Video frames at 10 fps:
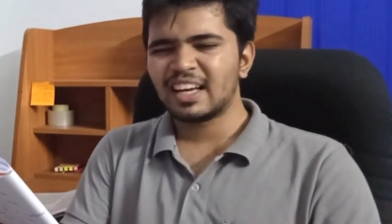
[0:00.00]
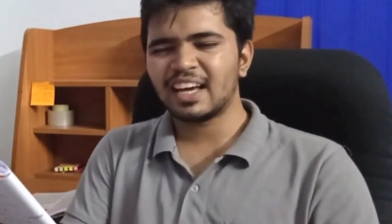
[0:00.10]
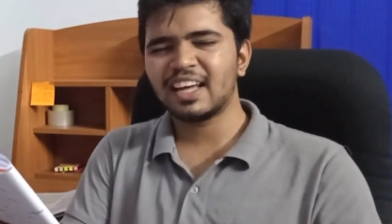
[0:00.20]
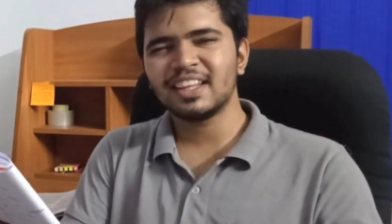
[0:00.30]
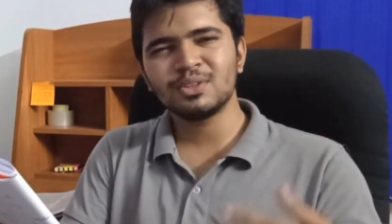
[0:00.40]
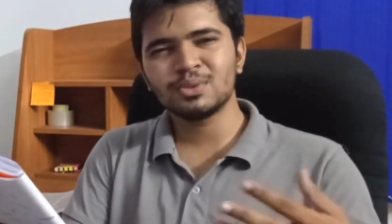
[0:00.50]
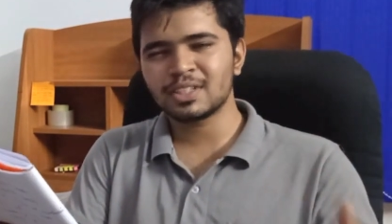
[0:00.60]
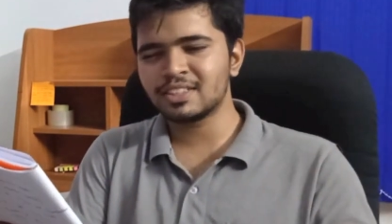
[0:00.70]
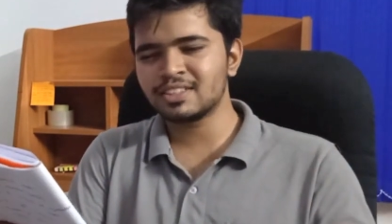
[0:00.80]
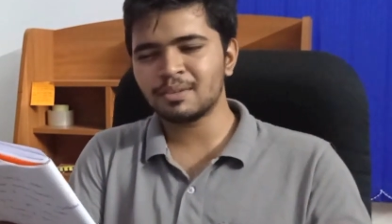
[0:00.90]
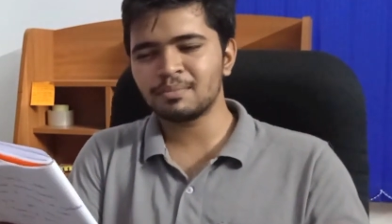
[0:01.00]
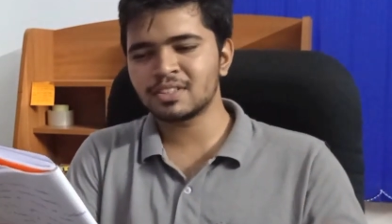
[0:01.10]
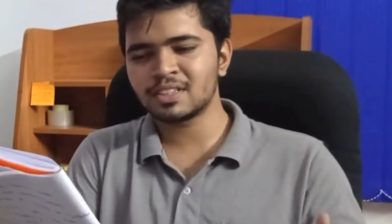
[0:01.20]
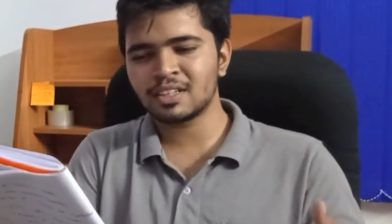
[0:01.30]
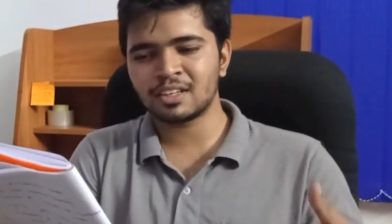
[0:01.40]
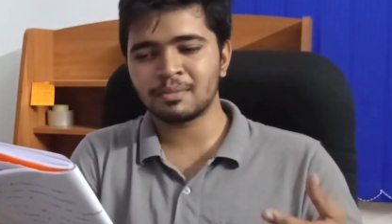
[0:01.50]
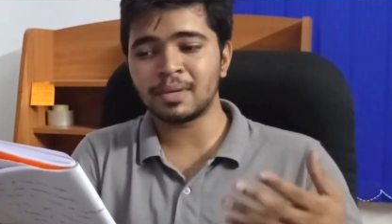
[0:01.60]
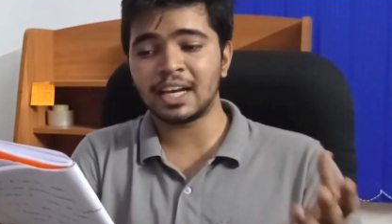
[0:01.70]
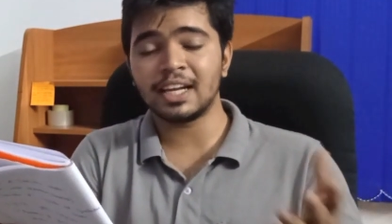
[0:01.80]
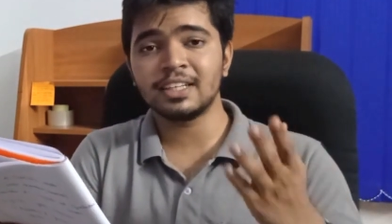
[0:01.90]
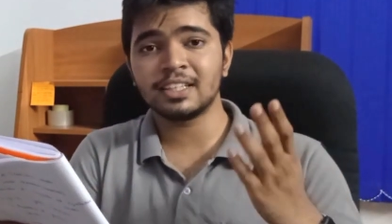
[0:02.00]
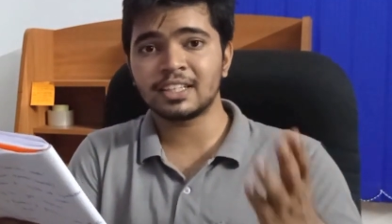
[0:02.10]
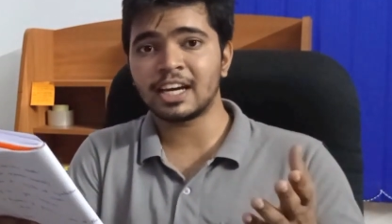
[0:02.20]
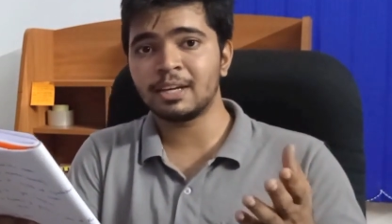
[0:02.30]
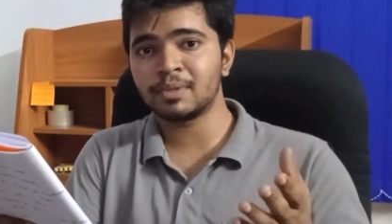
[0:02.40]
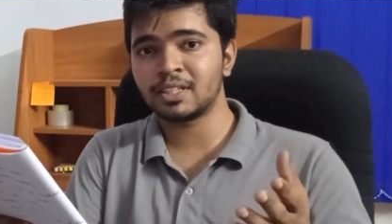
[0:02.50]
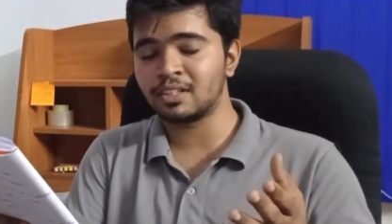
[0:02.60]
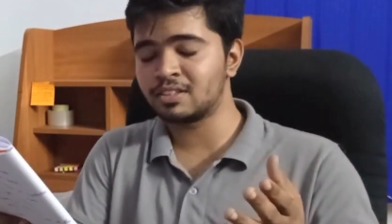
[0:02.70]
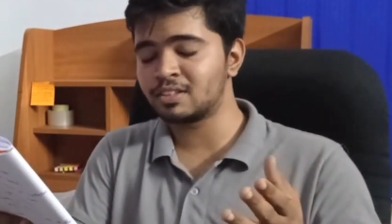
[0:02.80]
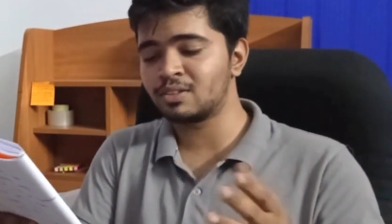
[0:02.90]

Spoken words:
And those examples are malignant hypertension.